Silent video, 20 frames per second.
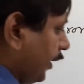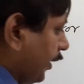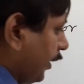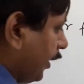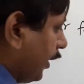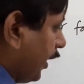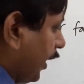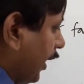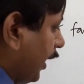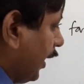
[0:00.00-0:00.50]

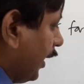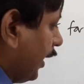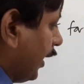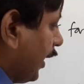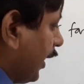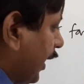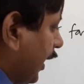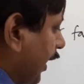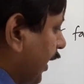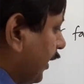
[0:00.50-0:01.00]
del
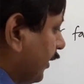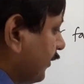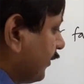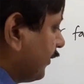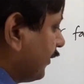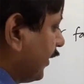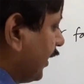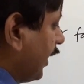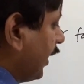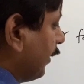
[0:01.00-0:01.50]

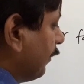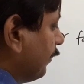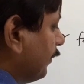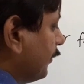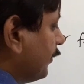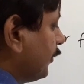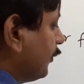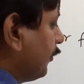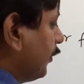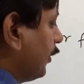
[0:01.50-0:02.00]
xm.
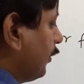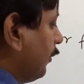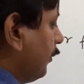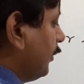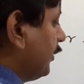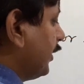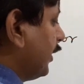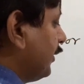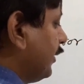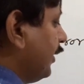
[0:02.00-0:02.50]
What will
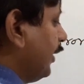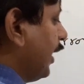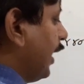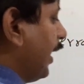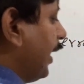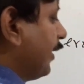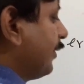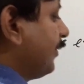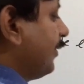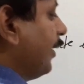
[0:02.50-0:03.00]
be the del
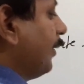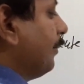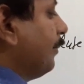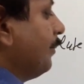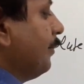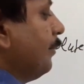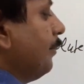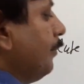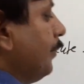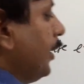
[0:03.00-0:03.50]
xm?
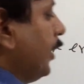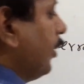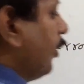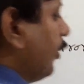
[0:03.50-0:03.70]
Mean